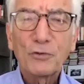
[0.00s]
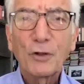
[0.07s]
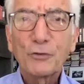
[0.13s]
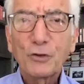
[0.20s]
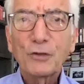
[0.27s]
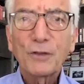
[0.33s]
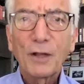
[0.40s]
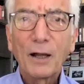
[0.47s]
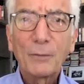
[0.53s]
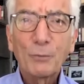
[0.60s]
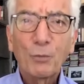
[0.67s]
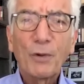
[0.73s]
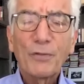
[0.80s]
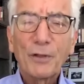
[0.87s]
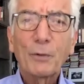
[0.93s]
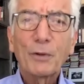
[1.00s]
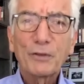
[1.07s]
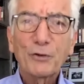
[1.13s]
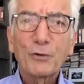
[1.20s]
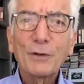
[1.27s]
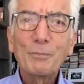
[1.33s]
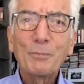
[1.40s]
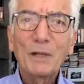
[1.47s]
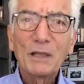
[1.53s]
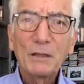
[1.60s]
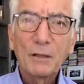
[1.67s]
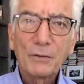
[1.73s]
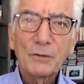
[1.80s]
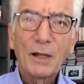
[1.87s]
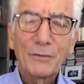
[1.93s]
at the time when there were 3
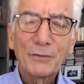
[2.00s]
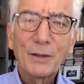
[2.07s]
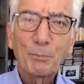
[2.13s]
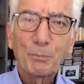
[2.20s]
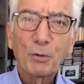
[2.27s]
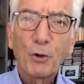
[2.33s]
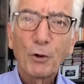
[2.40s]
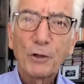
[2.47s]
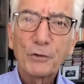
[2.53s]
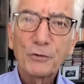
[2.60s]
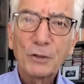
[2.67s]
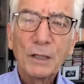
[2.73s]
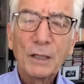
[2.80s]
million unemployed